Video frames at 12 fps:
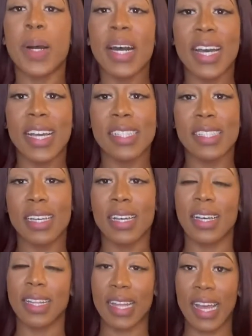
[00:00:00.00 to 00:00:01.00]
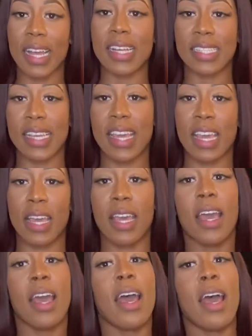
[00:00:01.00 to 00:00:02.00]
But like I
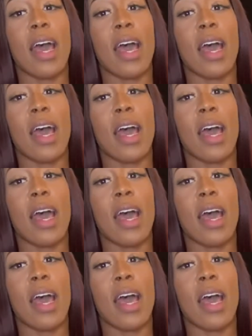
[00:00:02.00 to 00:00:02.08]
said,